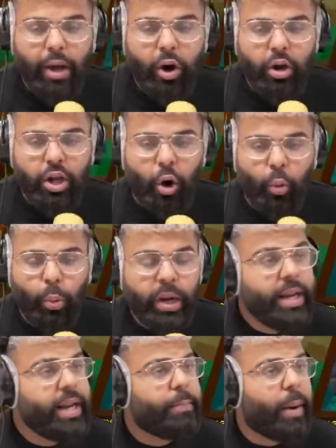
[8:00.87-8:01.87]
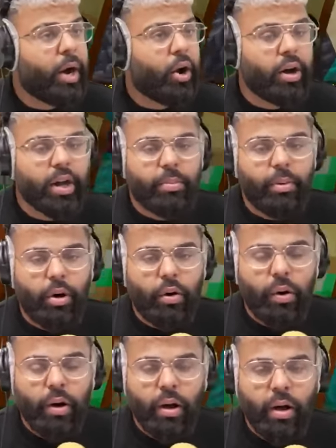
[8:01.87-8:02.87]
god, yo, we need Bionic, bro.
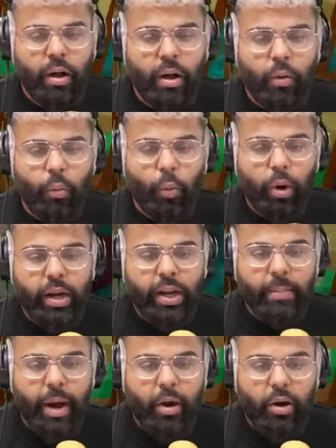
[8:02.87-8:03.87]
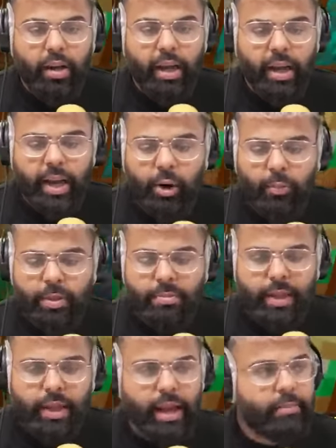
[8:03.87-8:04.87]
We need Bionic. He can help us
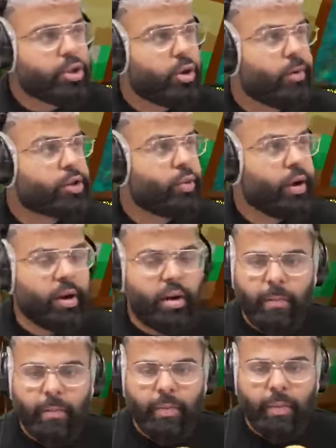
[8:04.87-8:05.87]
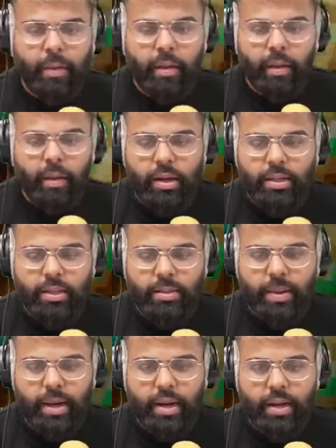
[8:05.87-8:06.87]
beat the game so much quicker. Uh, I don't know. He's in
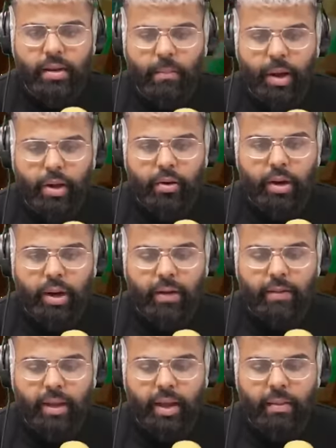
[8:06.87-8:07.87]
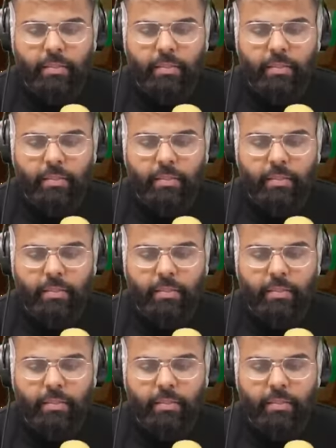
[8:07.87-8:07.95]
spectator. Bionic left the game.